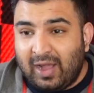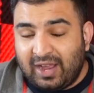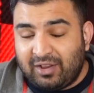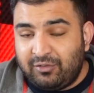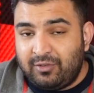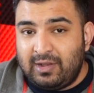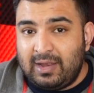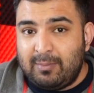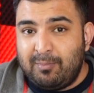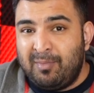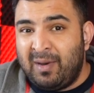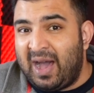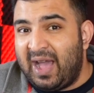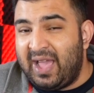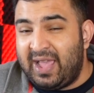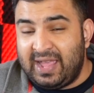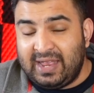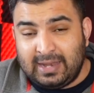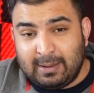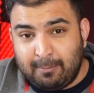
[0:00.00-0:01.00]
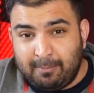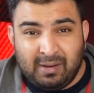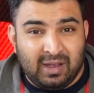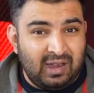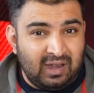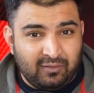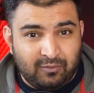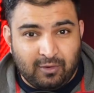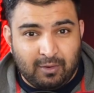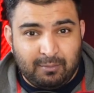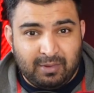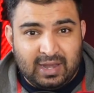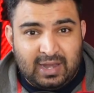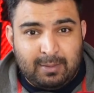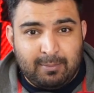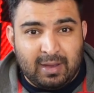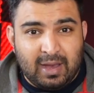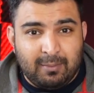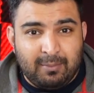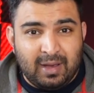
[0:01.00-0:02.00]
actually buy in a bulk from
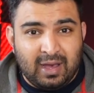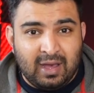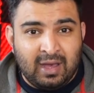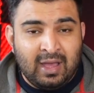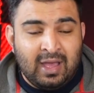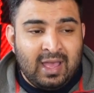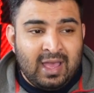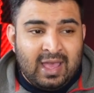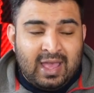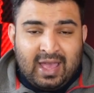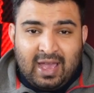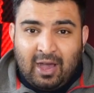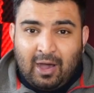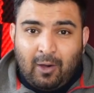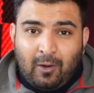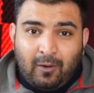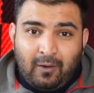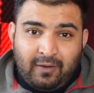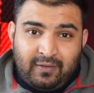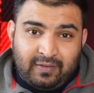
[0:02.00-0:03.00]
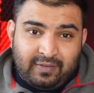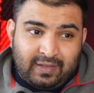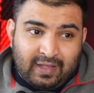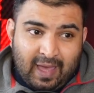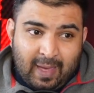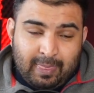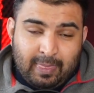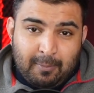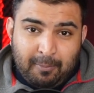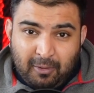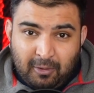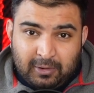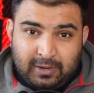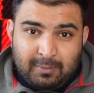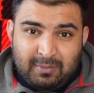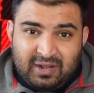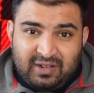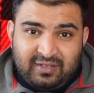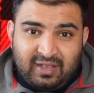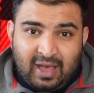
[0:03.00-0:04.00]
Alibaba, and the
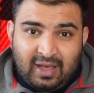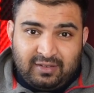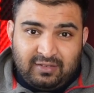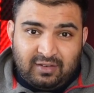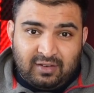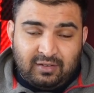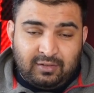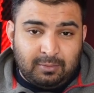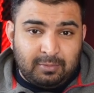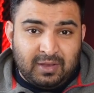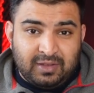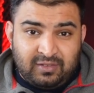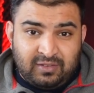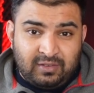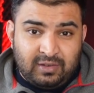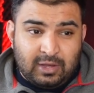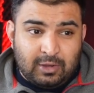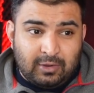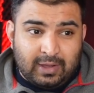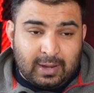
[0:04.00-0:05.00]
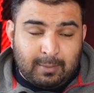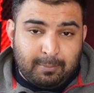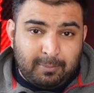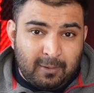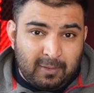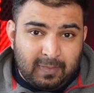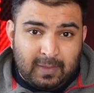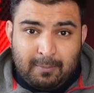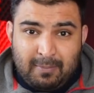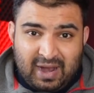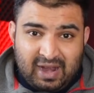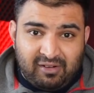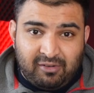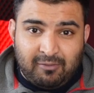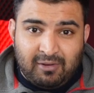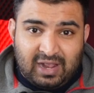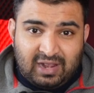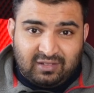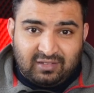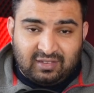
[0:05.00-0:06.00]
portable chargers which you can put the
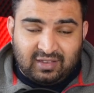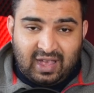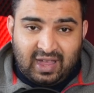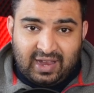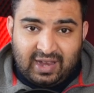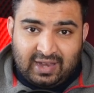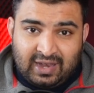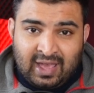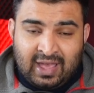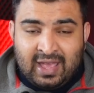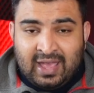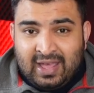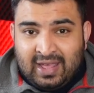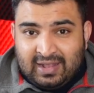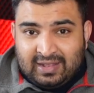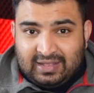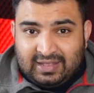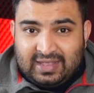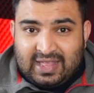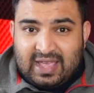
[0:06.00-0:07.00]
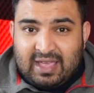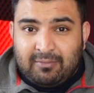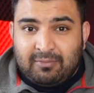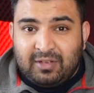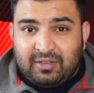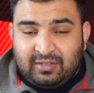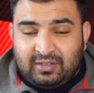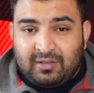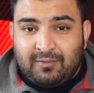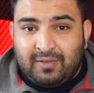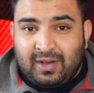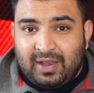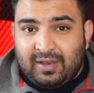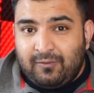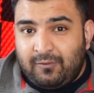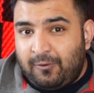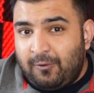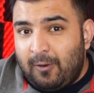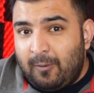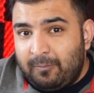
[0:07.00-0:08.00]
battery inside, they was the
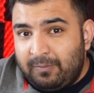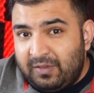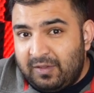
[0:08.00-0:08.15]
one from